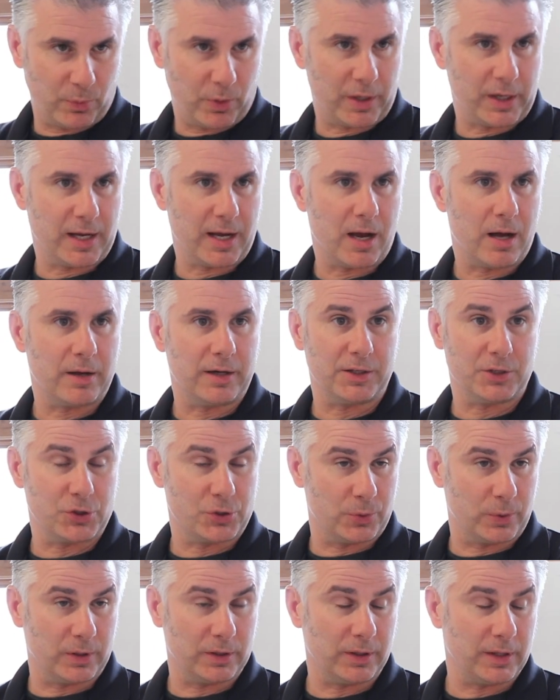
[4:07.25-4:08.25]
running on it
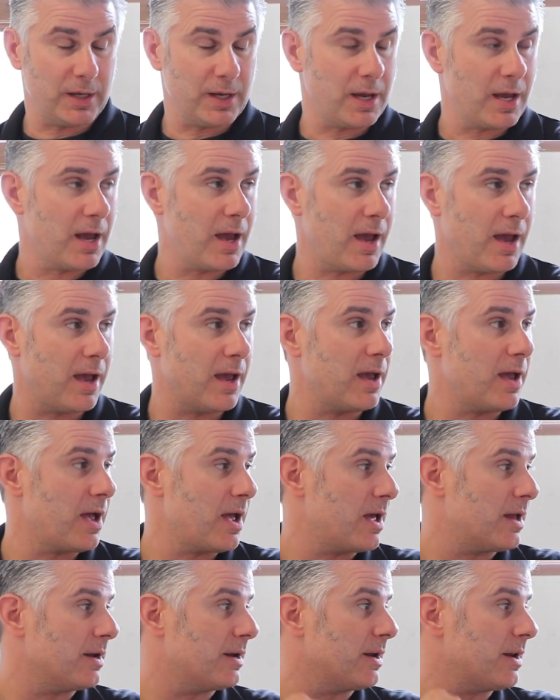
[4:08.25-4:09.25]
shortly,
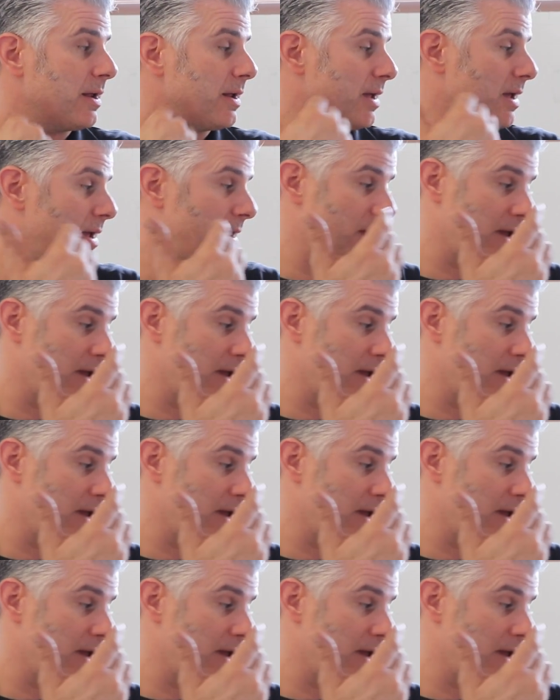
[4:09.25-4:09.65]
and